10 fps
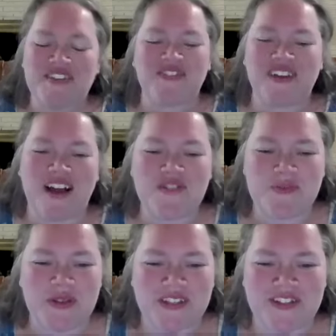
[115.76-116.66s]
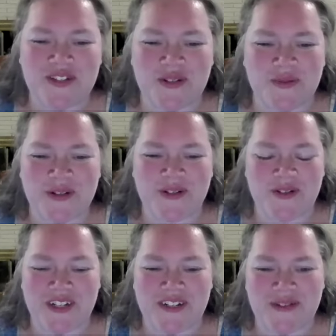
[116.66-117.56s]
you for having me. This is a real
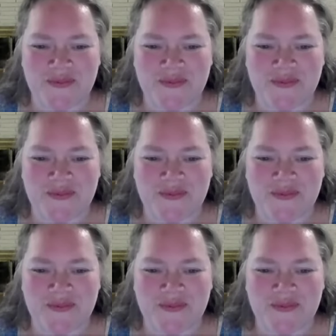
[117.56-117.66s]
treat.